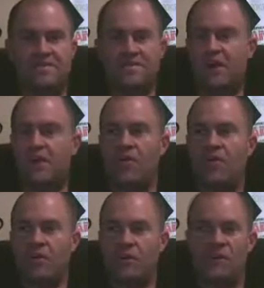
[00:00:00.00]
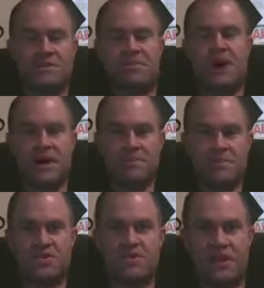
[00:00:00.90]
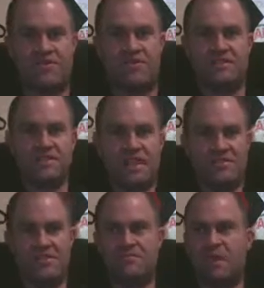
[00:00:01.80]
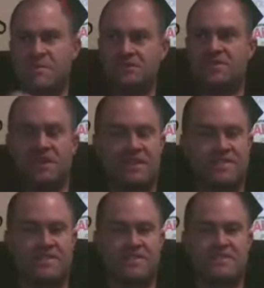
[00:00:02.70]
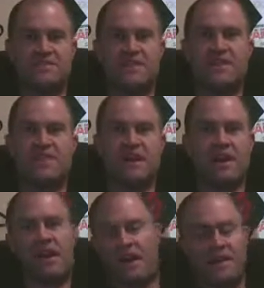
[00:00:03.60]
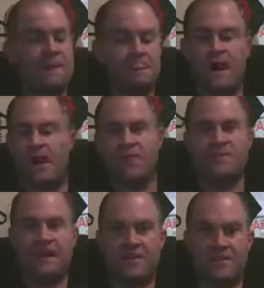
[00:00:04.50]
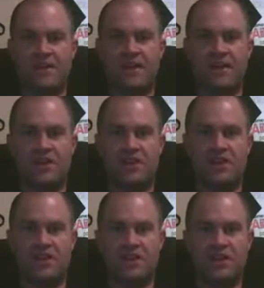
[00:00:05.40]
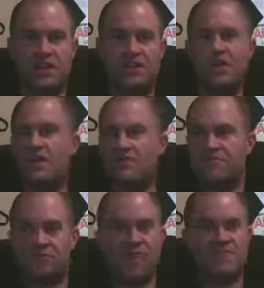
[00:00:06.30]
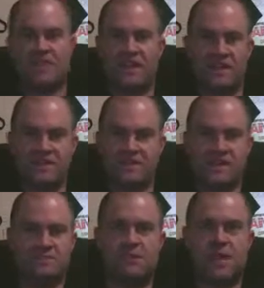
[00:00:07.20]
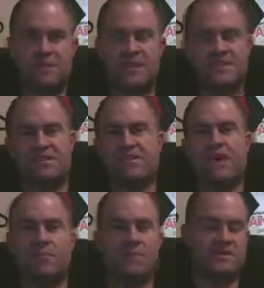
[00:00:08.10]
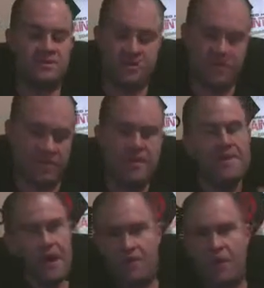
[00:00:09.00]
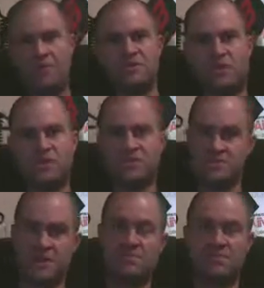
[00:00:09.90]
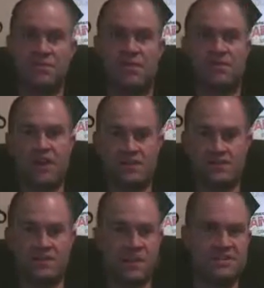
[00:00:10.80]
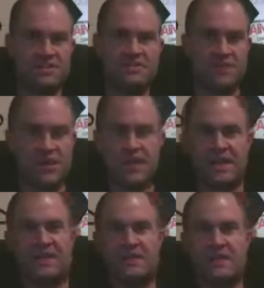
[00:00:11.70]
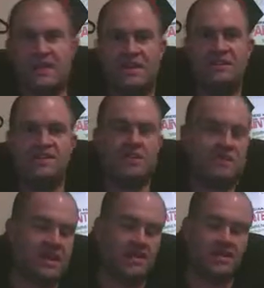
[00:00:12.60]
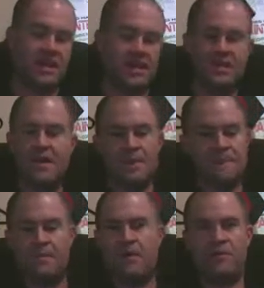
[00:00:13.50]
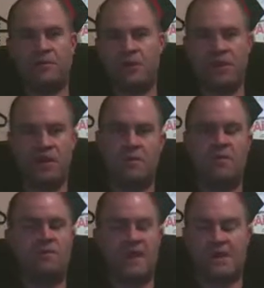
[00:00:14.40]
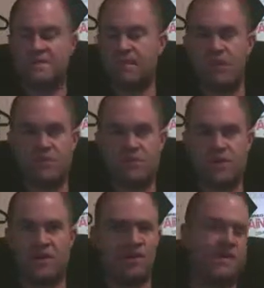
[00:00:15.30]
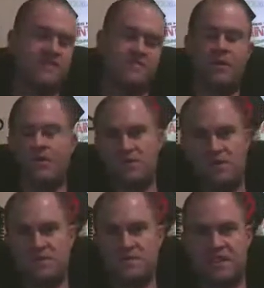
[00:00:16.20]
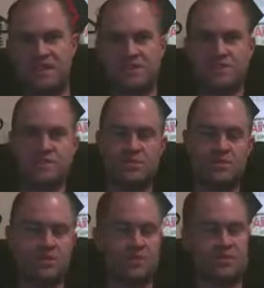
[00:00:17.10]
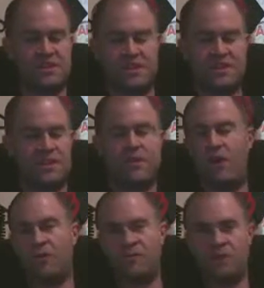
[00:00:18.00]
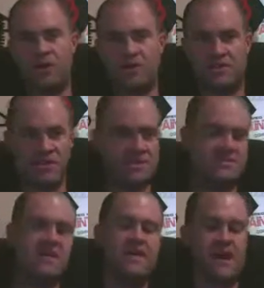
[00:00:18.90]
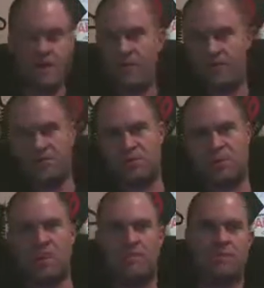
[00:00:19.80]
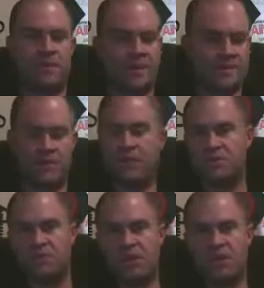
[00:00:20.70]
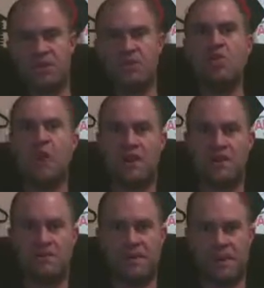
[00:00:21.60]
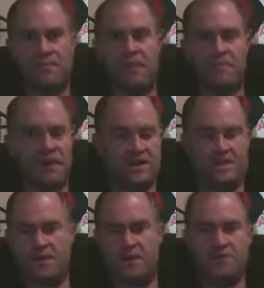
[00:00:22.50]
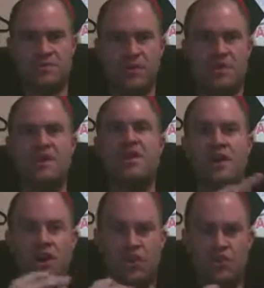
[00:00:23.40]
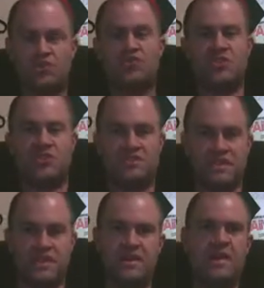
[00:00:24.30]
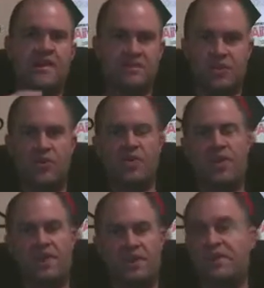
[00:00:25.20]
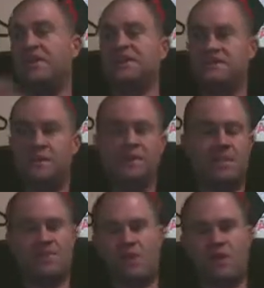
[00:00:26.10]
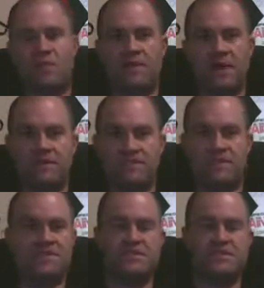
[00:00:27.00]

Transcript: So what's my personal level of safety? My personal level of safety is very, very high. I always have a very, a clean, fresh lens that's probably less than a couple months old. I'm always wearing some sort of head protection so when I get hit in the head it doesn't hurt that bad. I'm always wearing elbow pads. I'm always wearing gloves. I'm always wearing slider shorts with groin protection. I'm always wearing cleats. I'm always wearing elbow pads. I'm always wearing good quality paintball pants, and I'm always wearing a good jersey to hold all that in. Sometimes I wear a bounce vest.